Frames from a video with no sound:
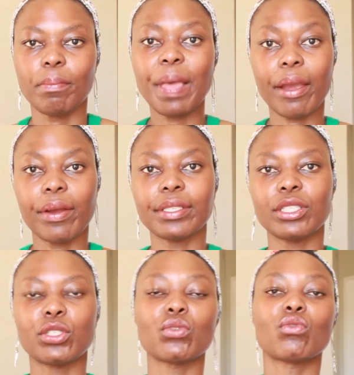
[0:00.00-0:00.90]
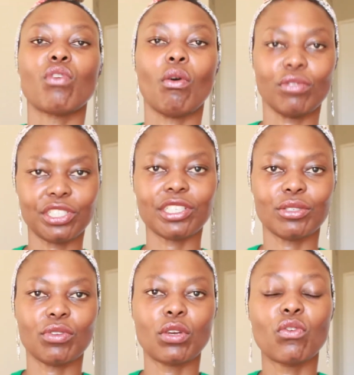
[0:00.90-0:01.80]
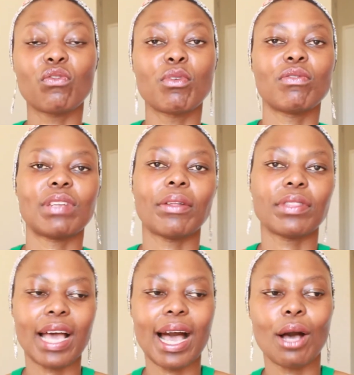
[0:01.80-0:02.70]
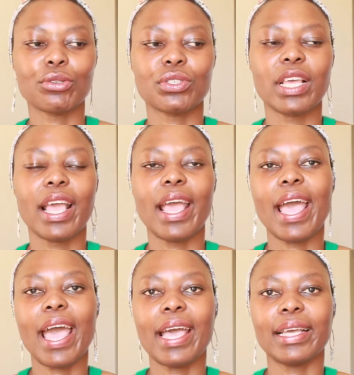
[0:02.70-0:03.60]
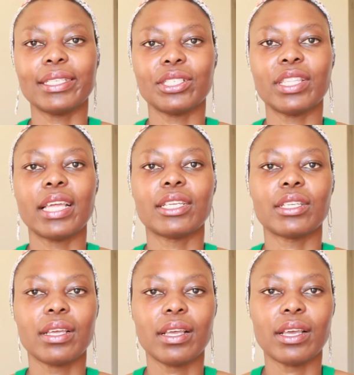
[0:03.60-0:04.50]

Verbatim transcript: parents to grown children who've moved out the house, and then